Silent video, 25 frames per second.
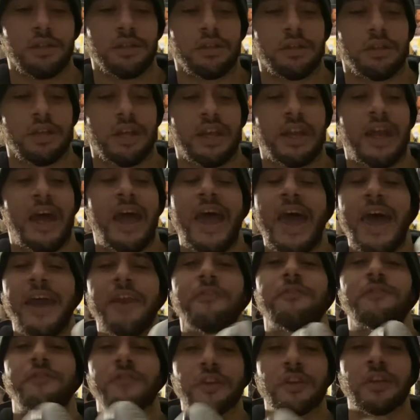And I had a
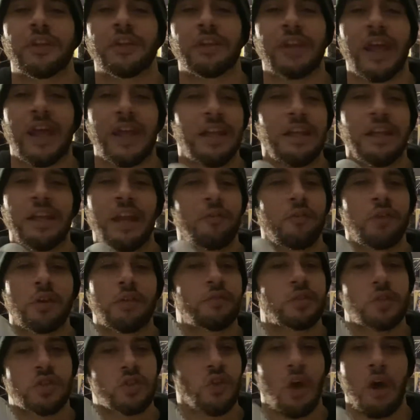feeling that he never even
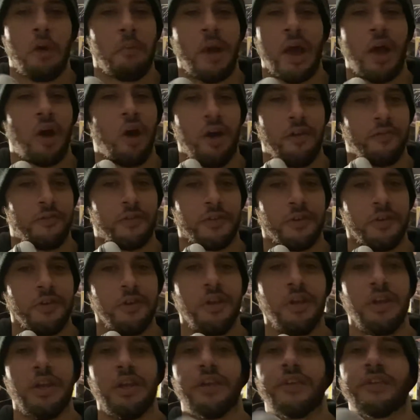saw my offer.
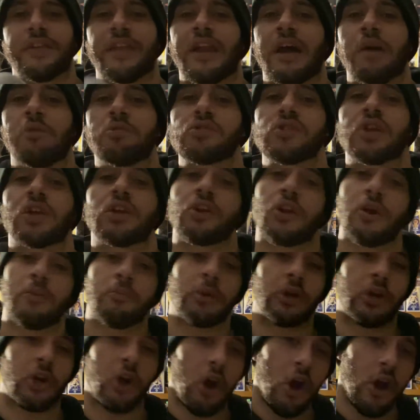Then I was looking on
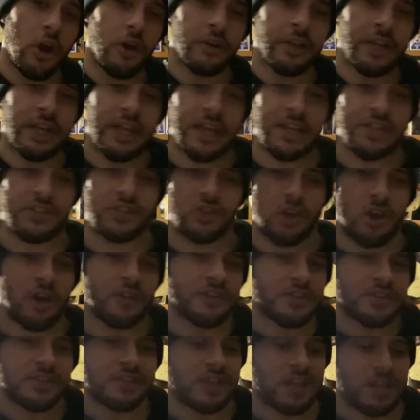Mercari and I saw the
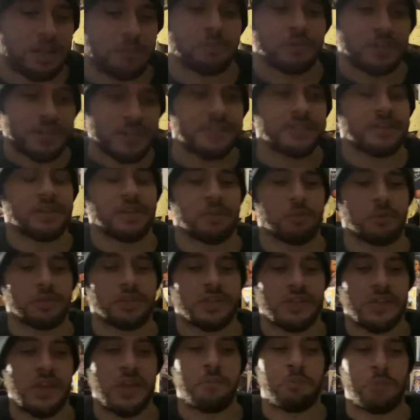same listing with the
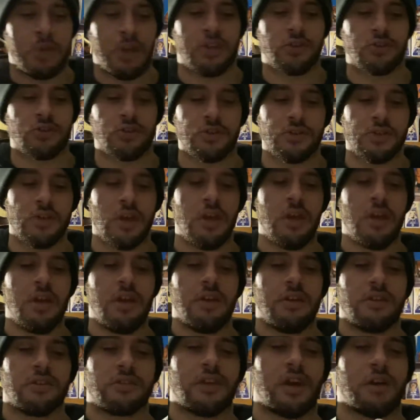same pictures.
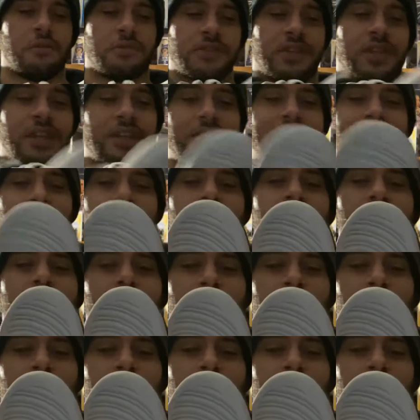So I was like, damn.